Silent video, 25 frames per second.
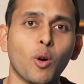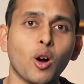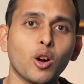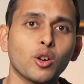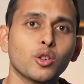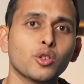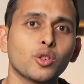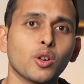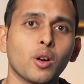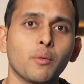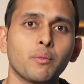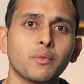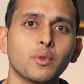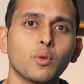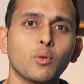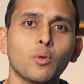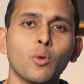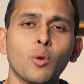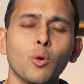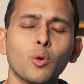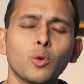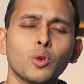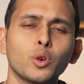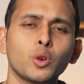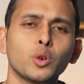workshop, you
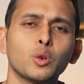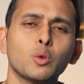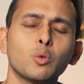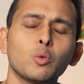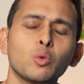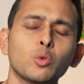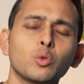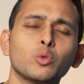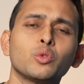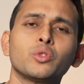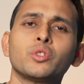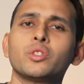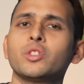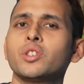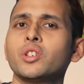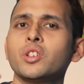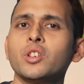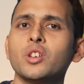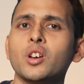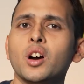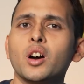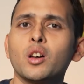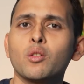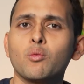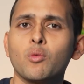go 2 to
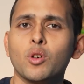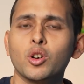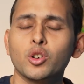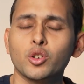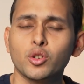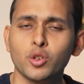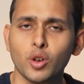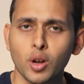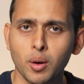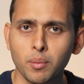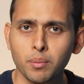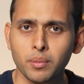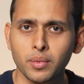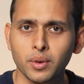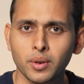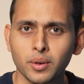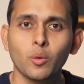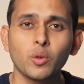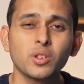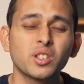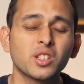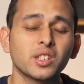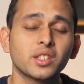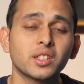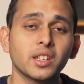3 hour workshop,
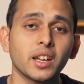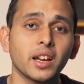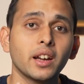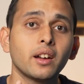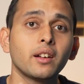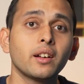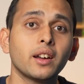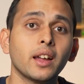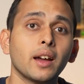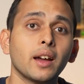which is in